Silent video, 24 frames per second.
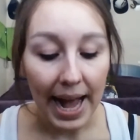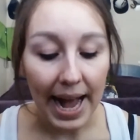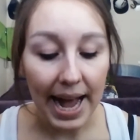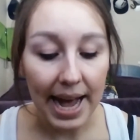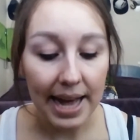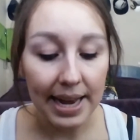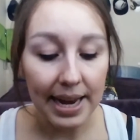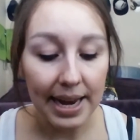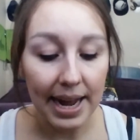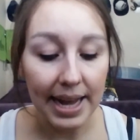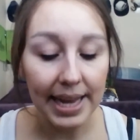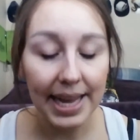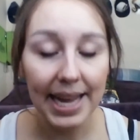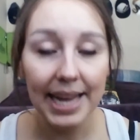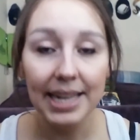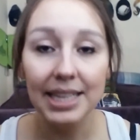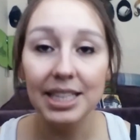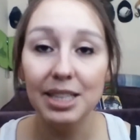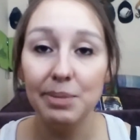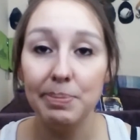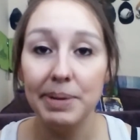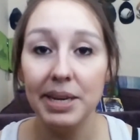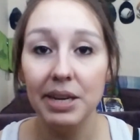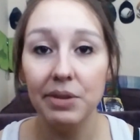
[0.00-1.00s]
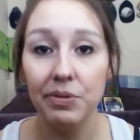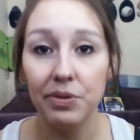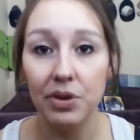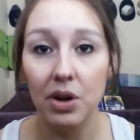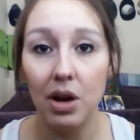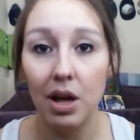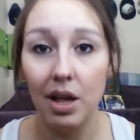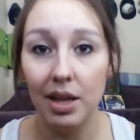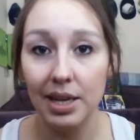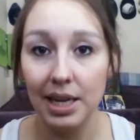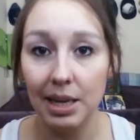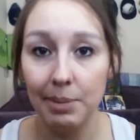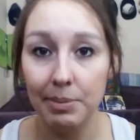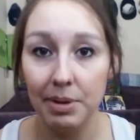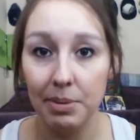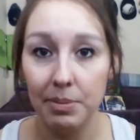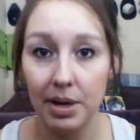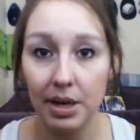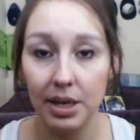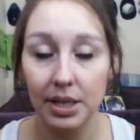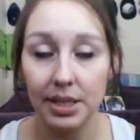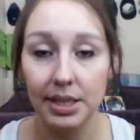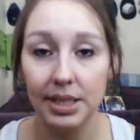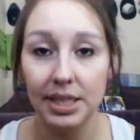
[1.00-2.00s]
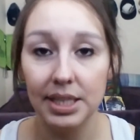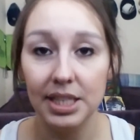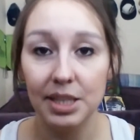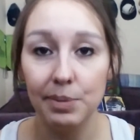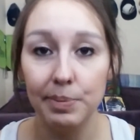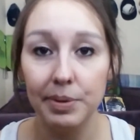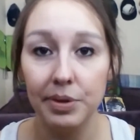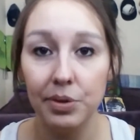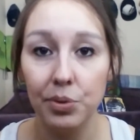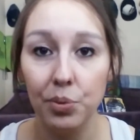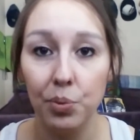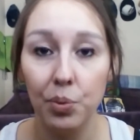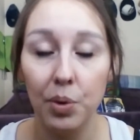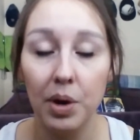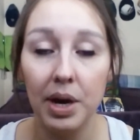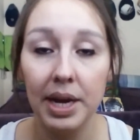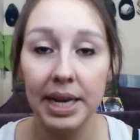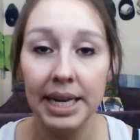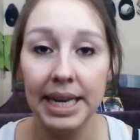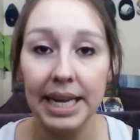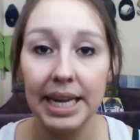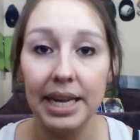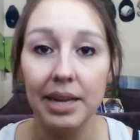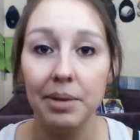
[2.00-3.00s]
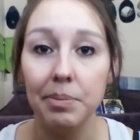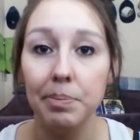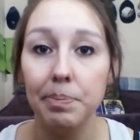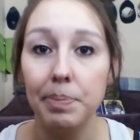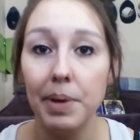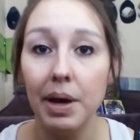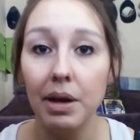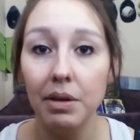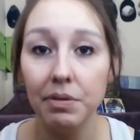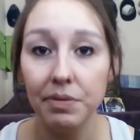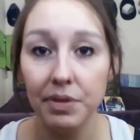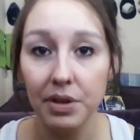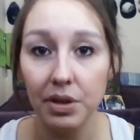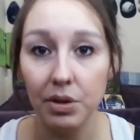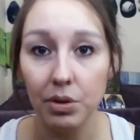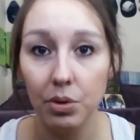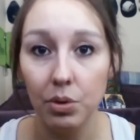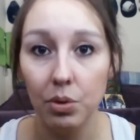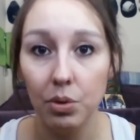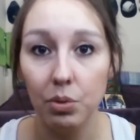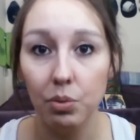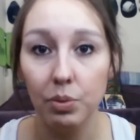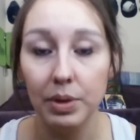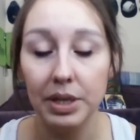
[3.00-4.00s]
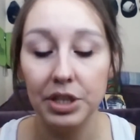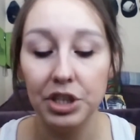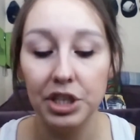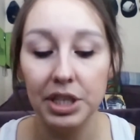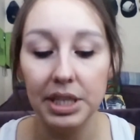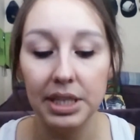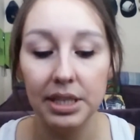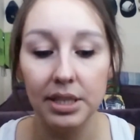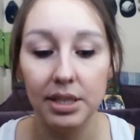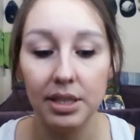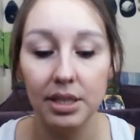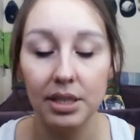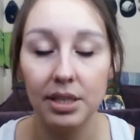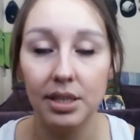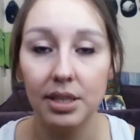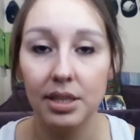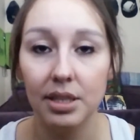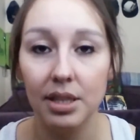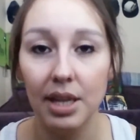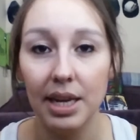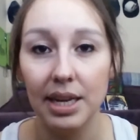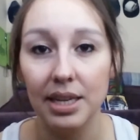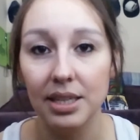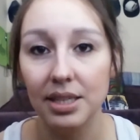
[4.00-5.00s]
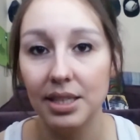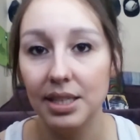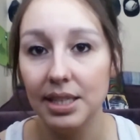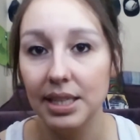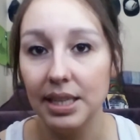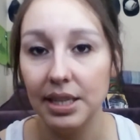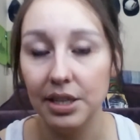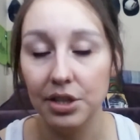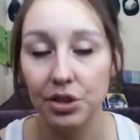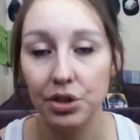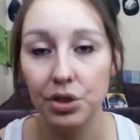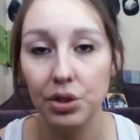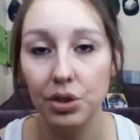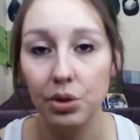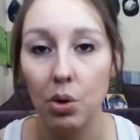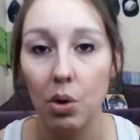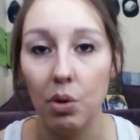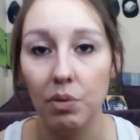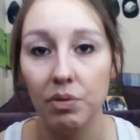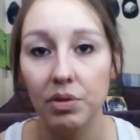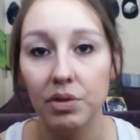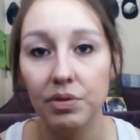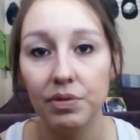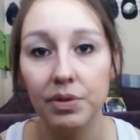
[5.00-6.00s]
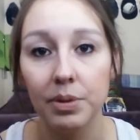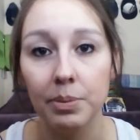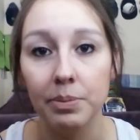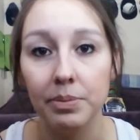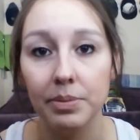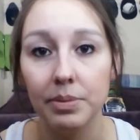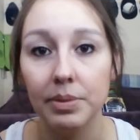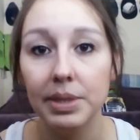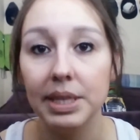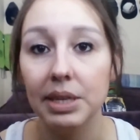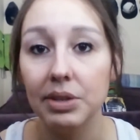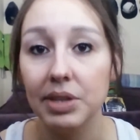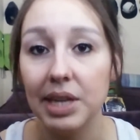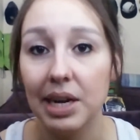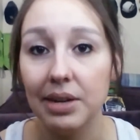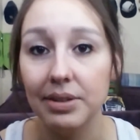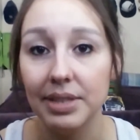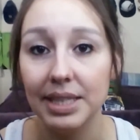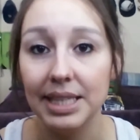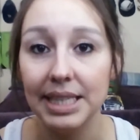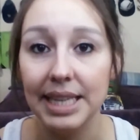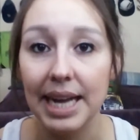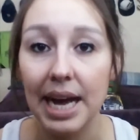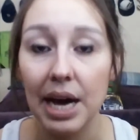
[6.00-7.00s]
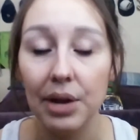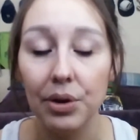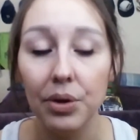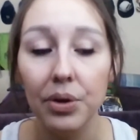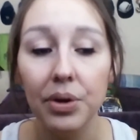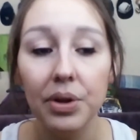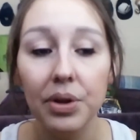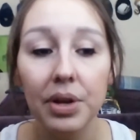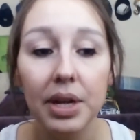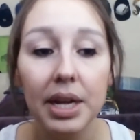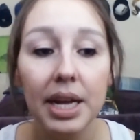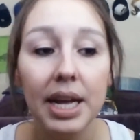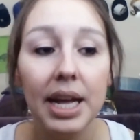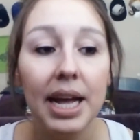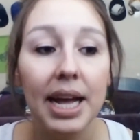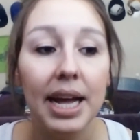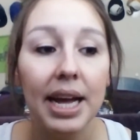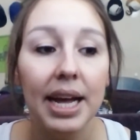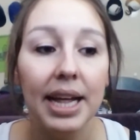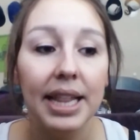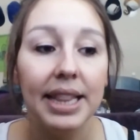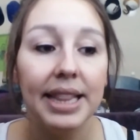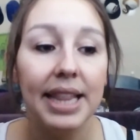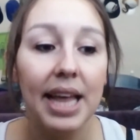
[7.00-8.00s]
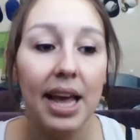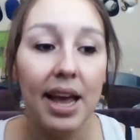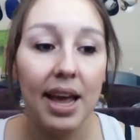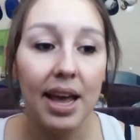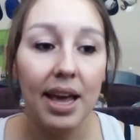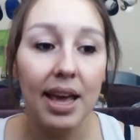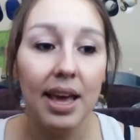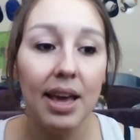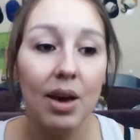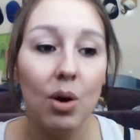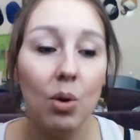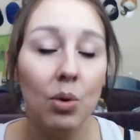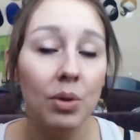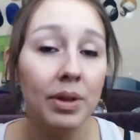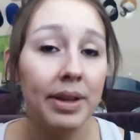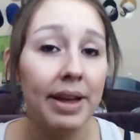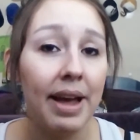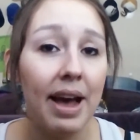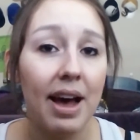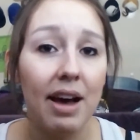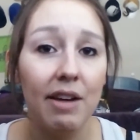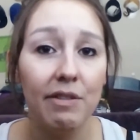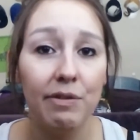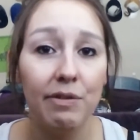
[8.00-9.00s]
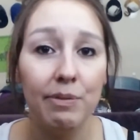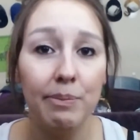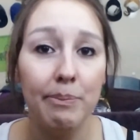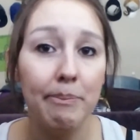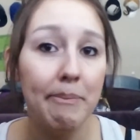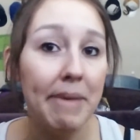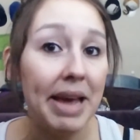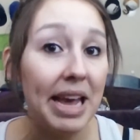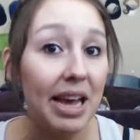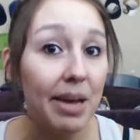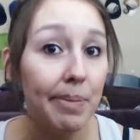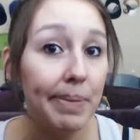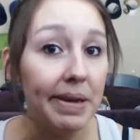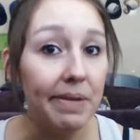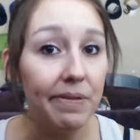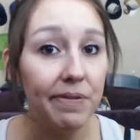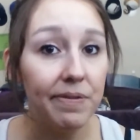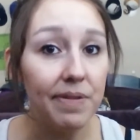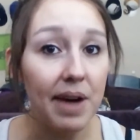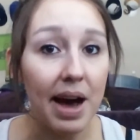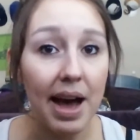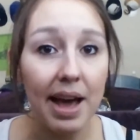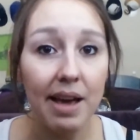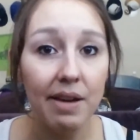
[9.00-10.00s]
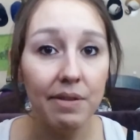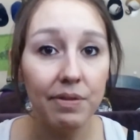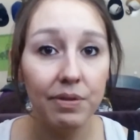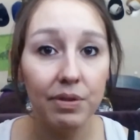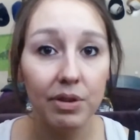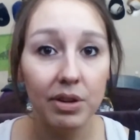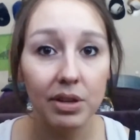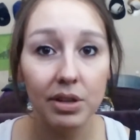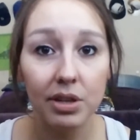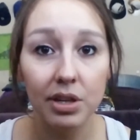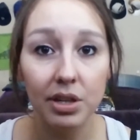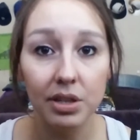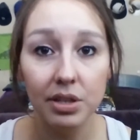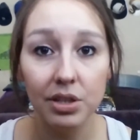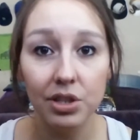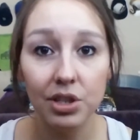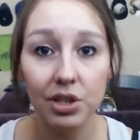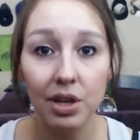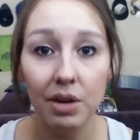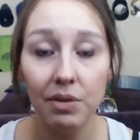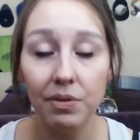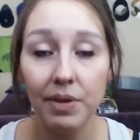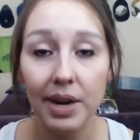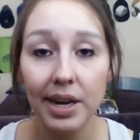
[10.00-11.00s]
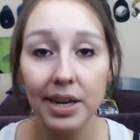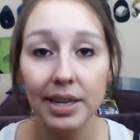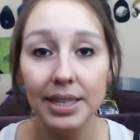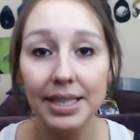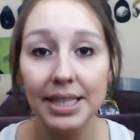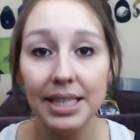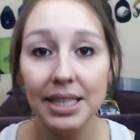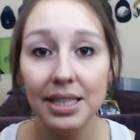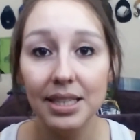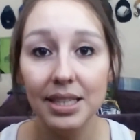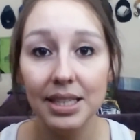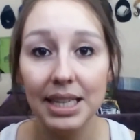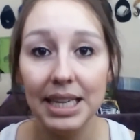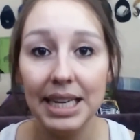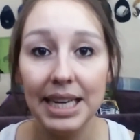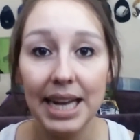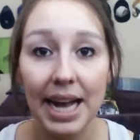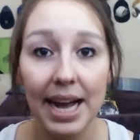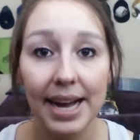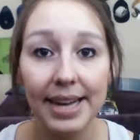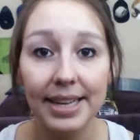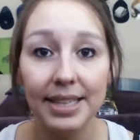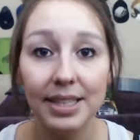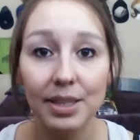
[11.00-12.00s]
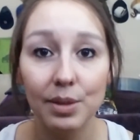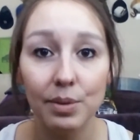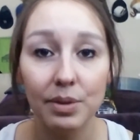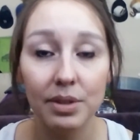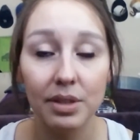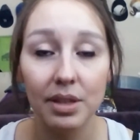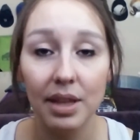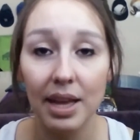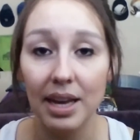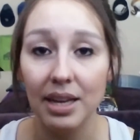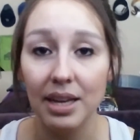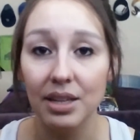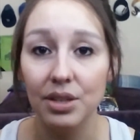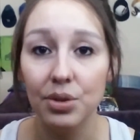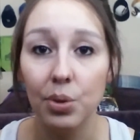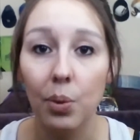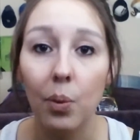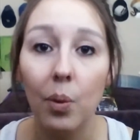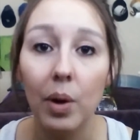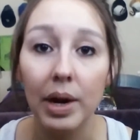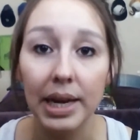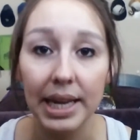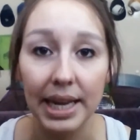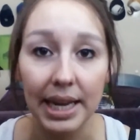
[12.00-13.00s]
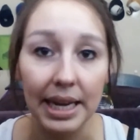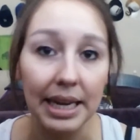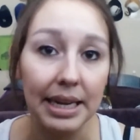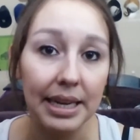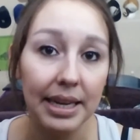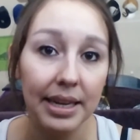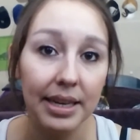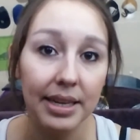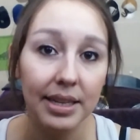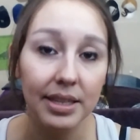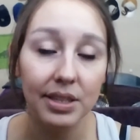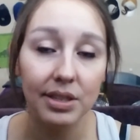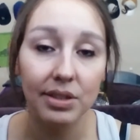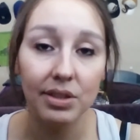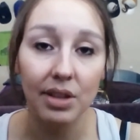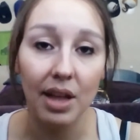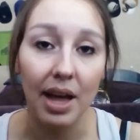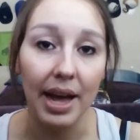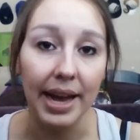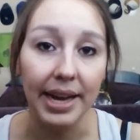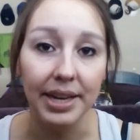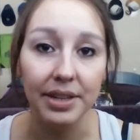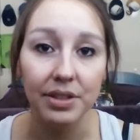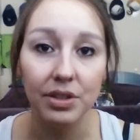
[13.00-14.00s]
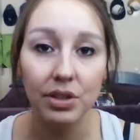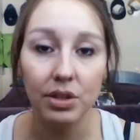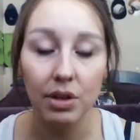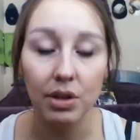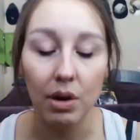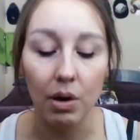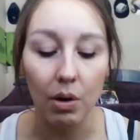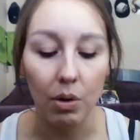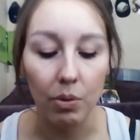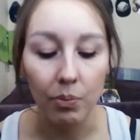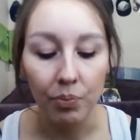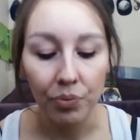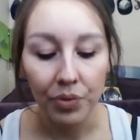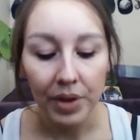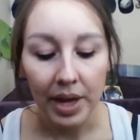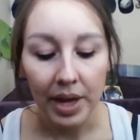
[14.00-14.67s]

And I can't speak for all Neiman Marcuses, but the one in Bellevue, which is like a city or two over from downtown Seattle, they only have maybe 5 Kurkdjian fragrances, and he has like 20 in his line. So,